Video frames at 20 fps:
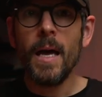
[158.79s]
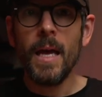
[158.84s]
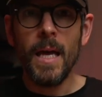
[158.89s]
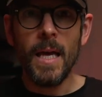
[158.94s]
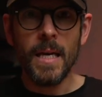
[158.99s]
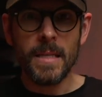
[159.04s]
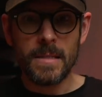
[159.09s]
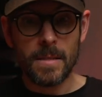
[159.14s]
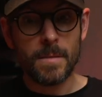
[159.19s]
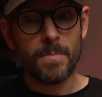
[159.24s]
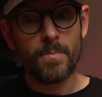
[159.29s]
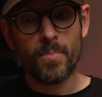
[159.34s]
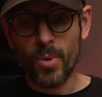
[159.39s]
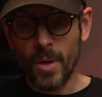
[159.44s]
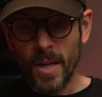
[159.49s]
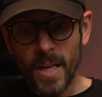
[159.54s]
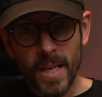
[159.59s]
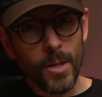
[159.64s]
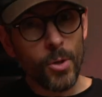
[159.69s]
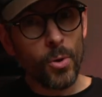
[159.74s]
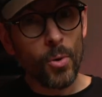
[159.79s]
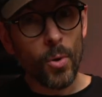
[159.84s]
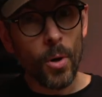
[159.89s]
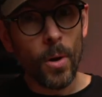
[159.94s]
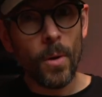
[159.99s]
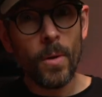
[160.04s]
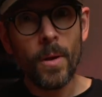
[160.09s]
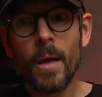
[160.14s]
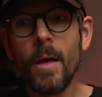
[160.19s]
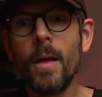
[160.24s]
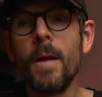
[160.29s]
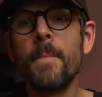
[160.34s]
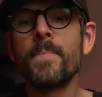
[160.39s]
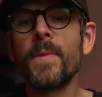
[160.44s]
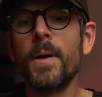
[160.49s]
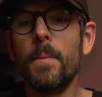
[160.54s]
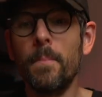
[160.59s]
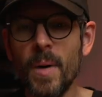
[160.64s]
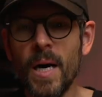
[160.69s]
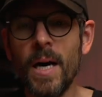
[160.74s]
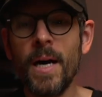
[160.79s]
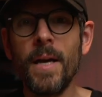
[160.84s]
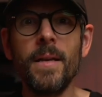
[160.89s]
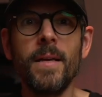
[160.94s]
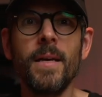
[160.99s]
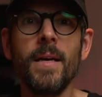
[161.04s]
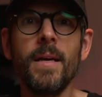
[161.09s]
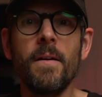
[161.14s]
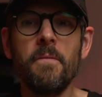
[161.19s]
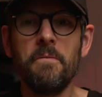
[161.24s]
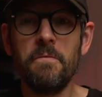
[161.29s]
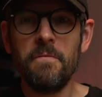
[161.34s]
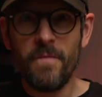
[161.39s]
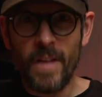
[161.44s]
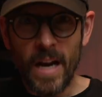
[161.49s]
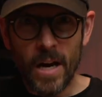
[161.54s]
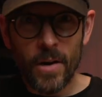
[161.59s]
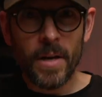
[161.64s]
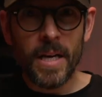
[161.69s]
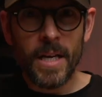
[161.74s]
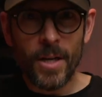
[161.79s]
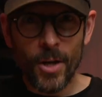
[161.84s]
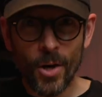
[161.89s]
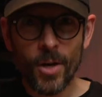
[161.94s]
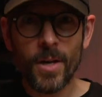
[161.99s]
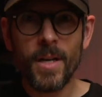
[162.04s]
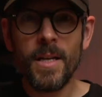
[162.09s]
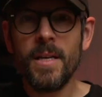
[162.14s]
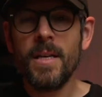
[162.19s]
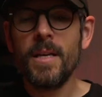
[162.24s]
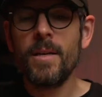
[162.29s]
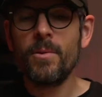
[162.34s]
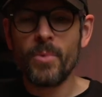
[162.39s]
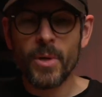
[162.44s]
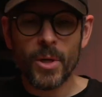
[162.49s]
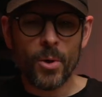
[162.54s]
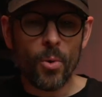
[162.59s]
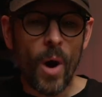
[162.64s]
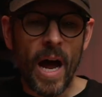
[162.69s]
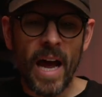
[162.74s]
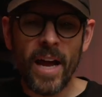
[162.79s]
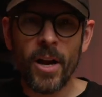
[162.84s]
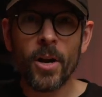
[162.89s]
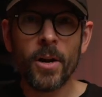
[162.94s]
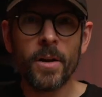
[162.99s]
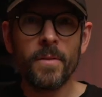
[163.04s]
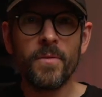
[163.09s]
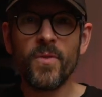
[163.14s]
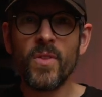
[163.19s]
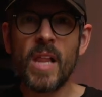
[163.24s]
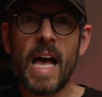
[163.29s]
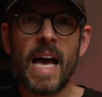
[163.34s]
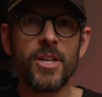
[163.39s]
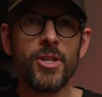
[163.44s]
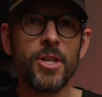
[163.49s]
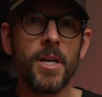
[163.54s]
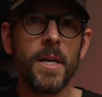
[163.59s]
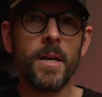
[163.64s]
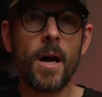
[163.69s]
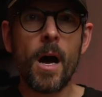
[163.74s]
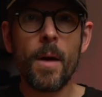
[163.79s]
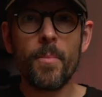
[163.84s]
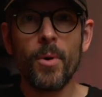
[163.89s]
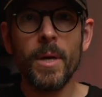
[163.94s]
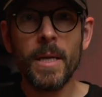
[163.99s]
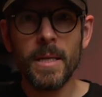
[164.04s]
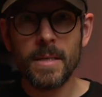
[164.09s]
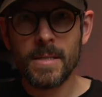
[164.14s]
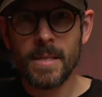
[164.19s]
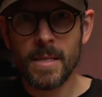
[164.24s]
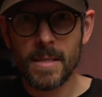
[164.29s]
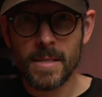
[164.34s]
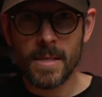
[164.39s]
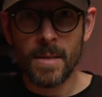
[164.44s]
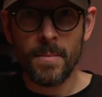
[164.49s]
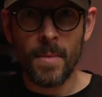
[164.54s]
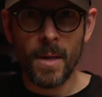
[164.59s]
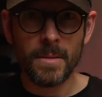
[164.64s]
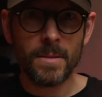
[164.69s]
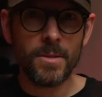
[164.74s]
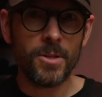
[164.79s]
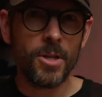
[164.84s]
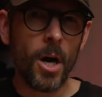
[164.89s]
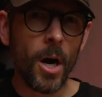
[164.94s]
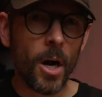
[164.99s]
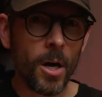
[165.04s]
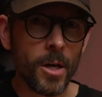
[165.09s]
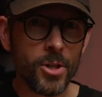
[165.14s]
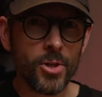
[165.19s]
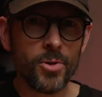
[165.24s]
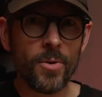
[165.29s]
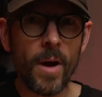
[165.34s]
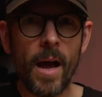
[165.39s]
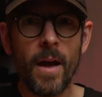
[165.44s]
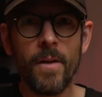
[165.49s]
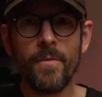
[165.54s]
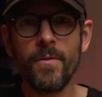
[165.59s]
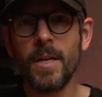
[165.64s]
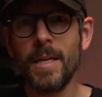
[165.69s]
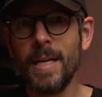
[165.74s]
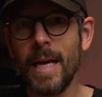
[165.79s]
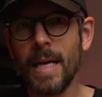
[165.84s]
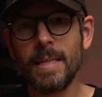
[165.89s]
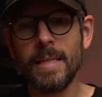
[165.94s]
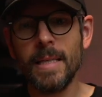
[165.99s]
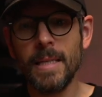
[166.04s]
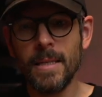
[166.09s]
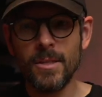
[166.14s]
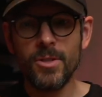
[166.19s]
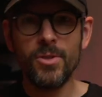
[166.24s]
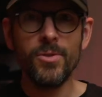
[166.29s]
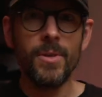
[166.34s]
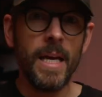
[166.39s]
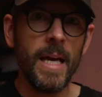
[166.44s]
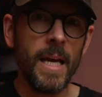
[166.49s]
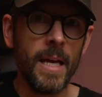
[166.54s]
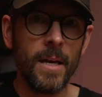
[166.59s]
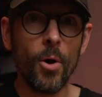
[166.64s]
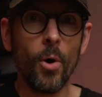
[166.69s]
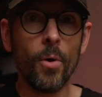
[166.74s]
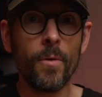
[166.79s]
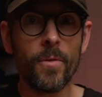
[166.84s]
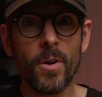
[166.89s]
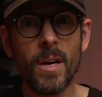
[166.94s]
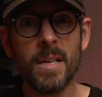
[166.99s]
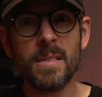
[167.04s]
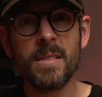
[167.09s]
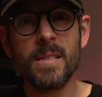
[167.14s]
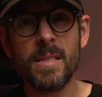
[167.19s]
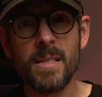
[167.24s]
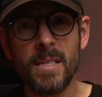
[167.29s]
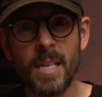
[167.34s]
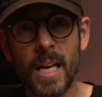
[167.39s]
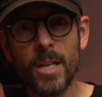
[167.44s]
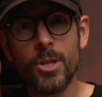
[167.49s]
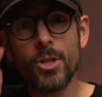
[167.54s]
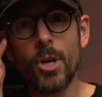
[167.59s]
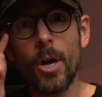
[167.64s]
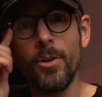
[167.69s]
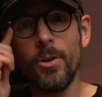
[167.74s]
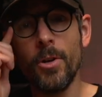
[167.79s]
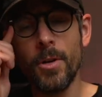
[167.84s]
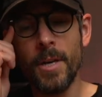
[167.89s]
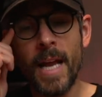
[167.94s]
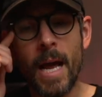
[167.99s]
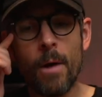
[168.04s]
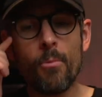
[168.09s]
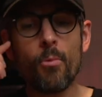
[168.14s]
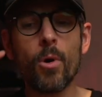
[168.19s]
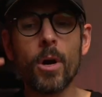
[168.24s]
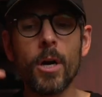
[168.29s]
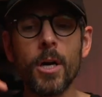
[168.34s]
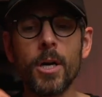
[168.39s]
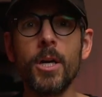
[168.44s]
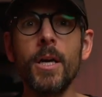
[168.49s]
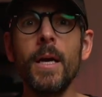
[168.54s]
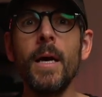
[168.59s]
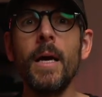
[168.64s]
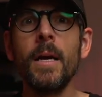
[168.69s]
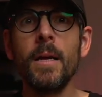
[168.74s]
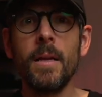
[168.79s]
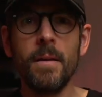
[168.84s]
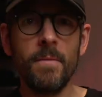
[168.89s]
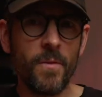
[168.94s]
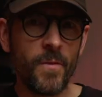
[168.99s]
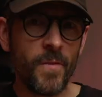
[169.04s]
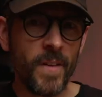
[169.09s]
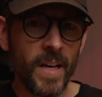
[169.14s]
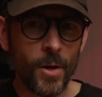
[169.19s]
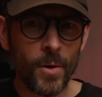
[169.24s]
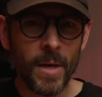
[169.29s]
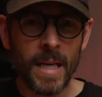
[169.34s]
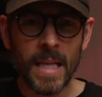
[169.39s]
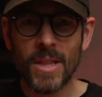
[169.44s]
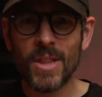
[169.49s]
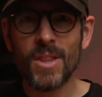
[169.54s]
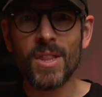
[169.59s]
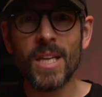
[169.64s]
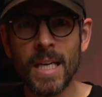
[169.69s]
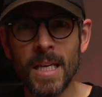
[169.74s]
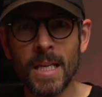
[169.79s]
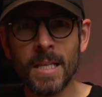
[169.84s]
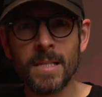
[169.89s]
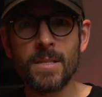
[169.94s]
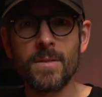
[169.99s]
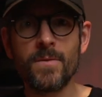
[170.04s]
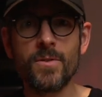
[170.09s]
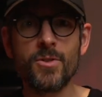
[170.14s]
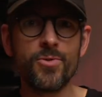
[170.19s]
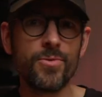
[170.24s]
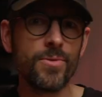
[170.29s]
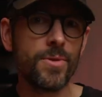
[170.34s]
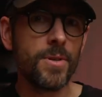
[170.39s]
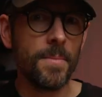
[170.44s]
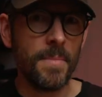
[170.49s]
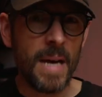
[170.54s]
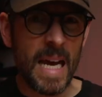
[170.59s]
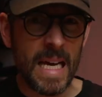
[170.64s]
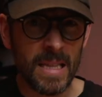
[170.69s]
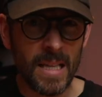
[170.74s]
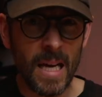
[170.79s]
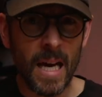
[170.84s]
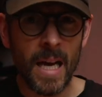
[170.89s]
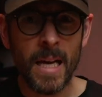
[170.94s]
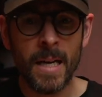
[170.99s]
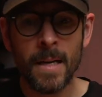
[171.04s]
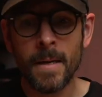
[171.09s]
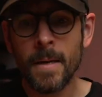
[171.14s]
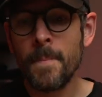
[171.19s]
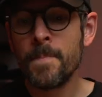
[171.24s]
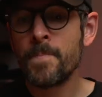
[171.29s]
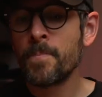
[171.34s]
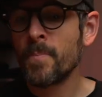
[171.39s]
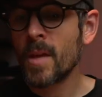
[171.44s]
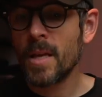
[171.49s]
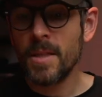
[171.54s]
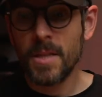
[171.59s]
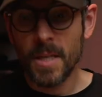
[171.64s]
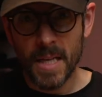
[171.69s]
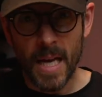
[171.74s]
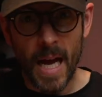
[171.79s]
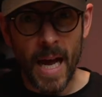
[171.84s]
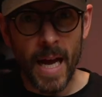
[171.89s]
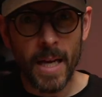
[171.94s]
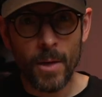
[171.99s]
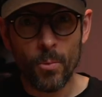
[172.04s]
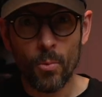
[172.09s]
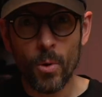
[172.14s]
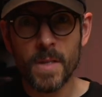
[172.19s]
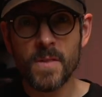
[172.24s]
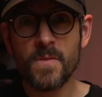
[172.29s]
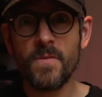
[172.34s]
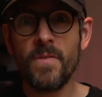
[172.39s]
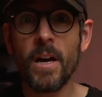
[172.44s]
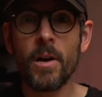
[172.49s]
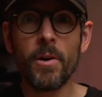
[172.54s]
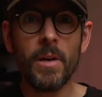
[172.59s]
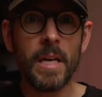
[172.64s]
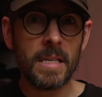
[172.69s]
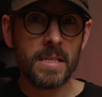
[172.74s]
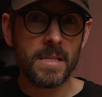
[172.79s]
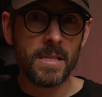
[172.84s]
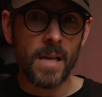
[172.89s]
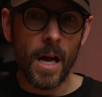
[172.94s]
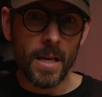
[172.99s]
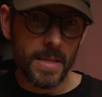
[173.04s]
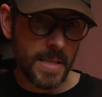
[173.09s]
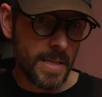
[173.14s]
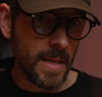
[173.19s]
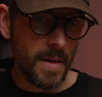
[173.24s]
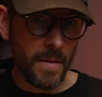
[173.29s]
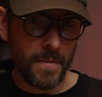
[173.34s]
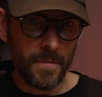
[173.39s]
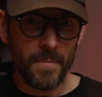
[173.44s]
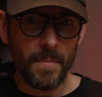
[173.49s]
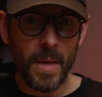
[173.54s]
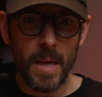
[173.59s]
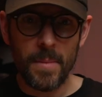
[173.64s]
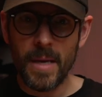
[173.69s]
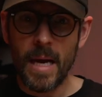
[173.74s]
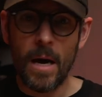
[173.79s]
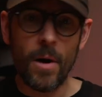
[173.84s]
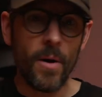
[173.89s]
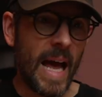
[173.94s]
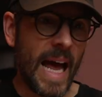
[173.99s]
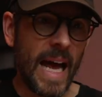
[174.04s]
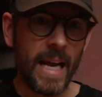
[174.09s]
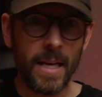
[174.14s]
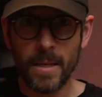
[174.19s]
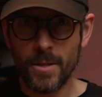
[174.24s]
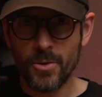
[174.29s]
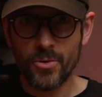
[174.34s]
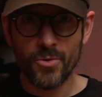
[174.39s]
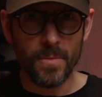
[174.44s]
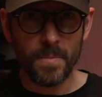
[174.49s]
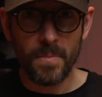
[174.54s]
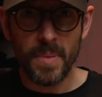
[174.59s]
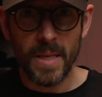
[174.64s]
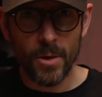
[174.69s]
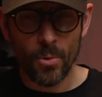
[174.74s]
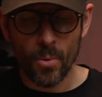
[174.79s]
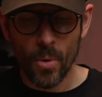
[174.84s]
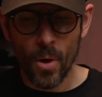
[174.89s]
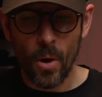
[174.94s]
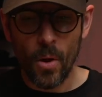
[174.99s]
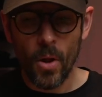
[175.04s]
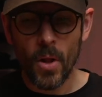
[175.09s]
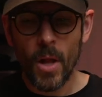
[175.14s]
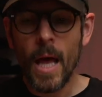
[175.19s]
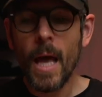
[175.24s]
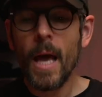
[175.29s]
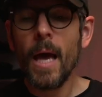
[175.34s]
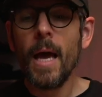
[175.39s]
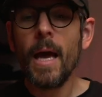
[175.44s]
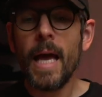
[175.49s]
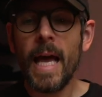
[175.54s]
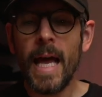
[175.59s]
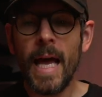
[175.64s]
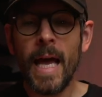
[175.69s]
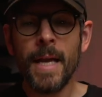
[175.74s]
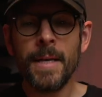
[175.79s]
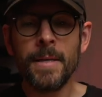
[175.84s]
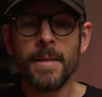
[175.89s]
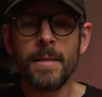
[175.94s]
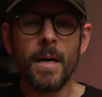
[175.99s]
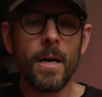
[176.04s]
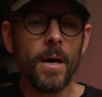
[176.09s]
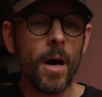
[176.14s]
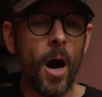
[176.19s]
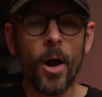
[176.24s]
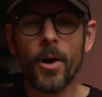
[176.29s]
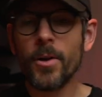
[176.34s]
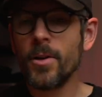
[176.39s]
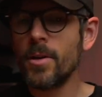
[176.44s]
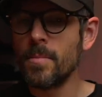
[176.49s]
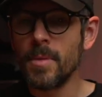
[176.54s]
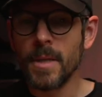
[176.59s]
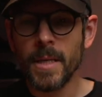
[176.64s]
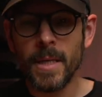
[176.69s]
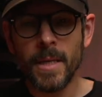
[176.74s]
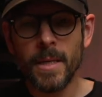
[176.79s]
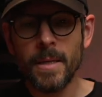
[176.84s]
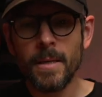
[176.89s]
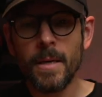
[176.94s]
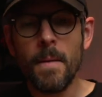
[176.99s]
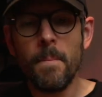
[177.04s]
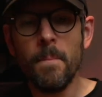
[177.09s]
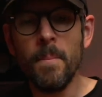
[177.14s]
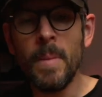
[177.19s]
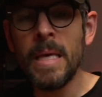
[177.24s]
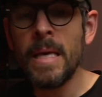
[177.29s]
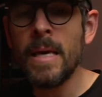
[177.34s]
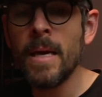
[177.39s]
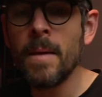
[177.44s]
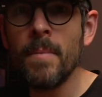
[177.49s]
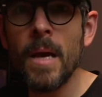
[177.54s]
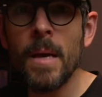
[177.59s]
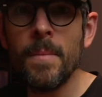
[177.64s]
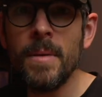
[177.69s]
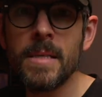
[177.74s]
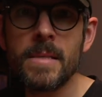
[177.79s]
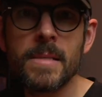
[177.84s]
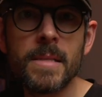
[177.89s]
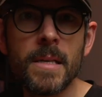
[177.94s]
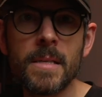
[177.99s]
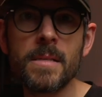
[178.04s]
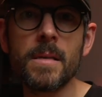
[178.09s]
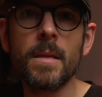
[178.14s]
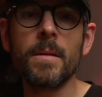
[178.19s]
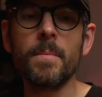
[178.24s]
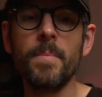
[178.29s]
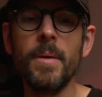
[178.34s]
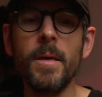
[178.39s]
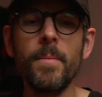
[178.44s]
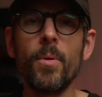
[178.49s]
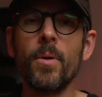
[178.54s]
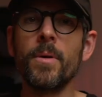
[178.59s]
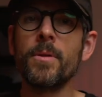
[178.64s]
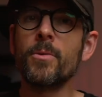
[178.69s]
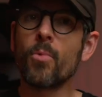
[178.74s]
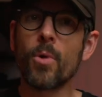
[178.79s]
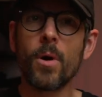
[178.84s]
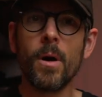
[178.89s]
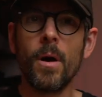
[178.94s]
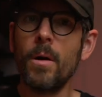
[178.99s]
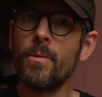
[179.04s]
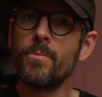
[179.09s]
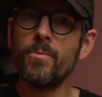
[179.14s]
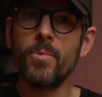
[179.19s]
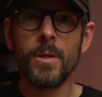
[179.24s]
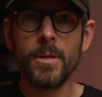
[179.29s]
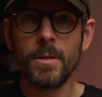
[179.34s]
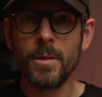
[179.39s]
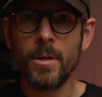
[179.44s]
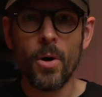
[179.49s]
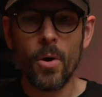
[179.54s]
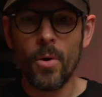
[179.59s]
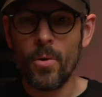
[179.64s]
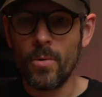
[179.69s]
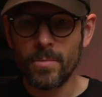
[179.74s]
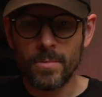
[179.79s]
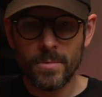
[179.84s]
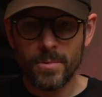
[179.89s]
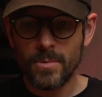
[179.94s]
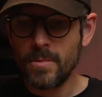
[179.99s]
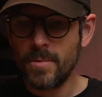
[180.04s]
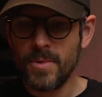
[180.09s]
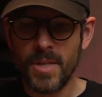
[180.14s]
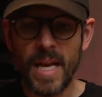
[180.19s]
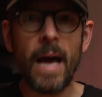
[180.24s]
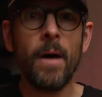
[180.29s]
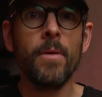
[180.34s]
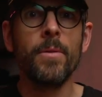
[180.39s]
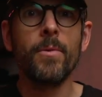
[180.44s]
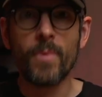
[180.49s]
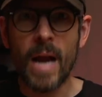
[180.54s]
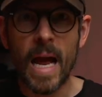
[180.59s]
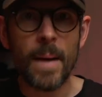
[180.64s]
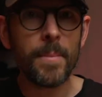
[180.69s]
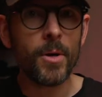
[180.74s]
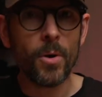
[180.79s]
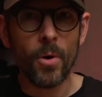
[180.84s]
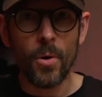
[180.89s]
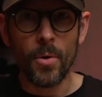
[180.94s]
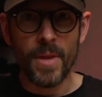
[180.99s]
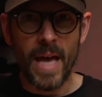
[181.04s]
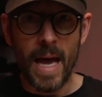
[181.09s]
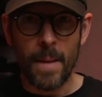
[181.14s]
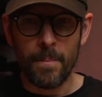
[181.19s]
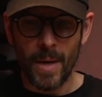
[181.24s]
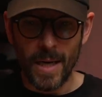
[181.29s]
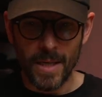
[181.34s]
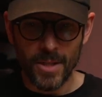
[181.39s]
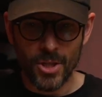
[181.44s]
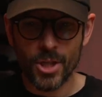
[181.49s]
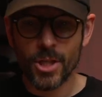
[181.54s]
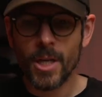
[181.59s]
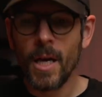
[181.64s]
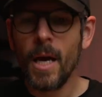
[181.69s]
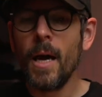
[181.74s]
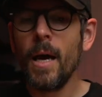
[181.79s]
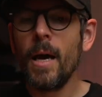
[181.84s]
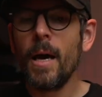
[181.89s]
It's pretty cool, but very nerdy. It required flashing an operating system onto the hard drive, connecting to it over SSH on your network, configuring things through command line. The guide was very exhaustive. Maybe I'll add it to B roll. And arguably, me and maybe six other people in the world would go down the rabbit hole that much.